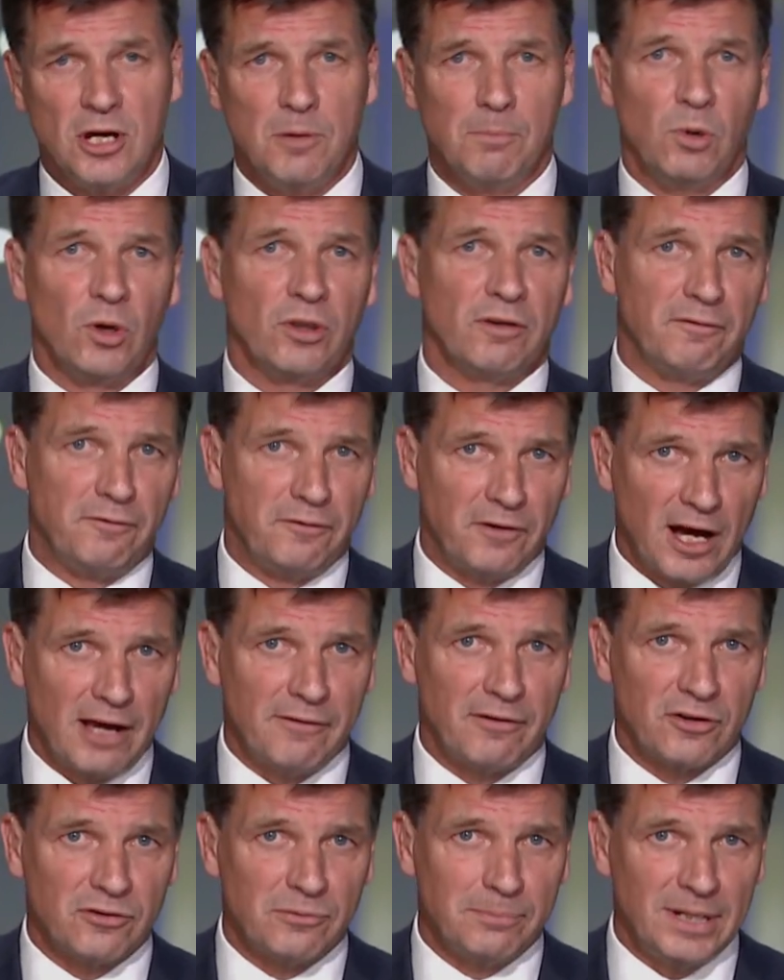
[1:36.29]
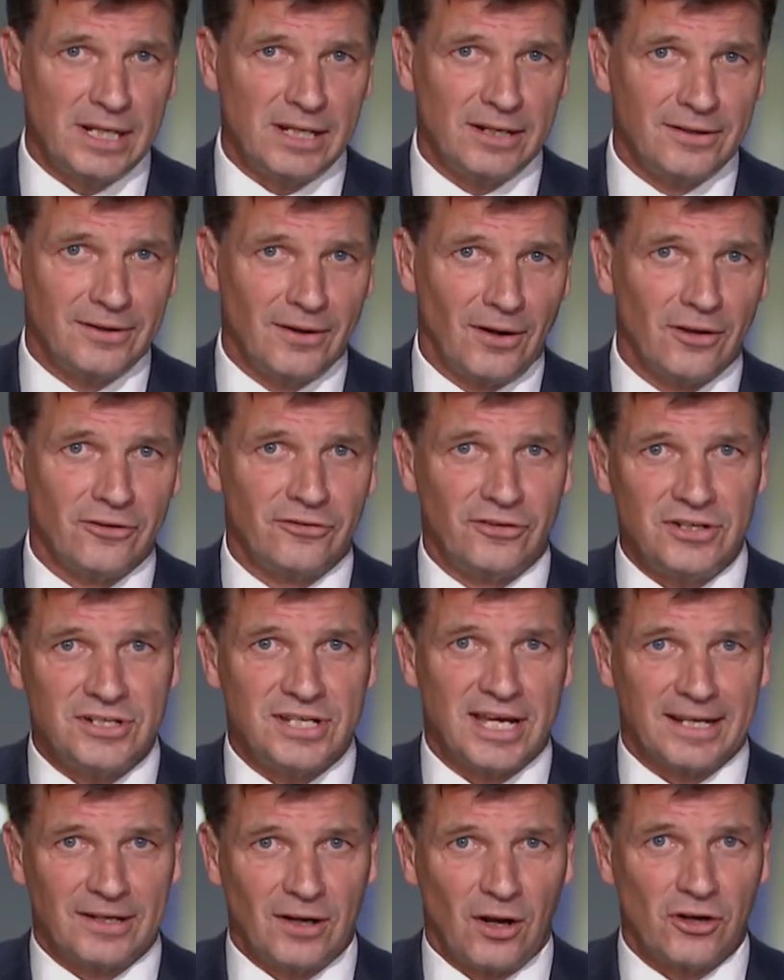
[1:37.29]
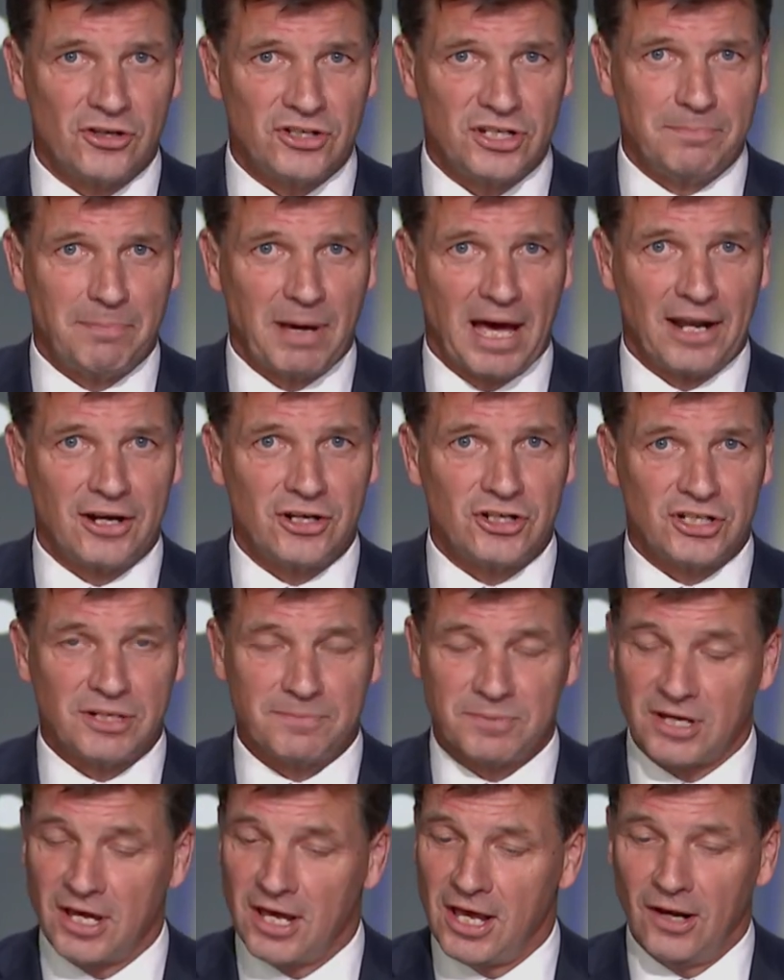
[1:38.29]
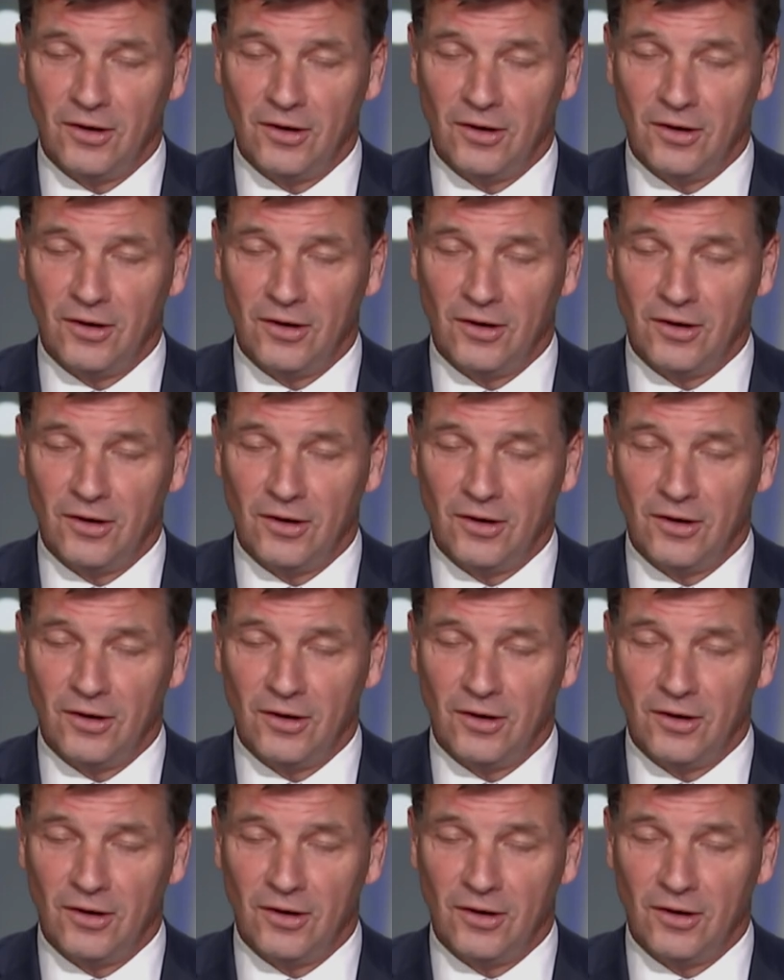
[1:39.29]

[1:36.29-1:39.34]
more than $500 million in technology partnerships.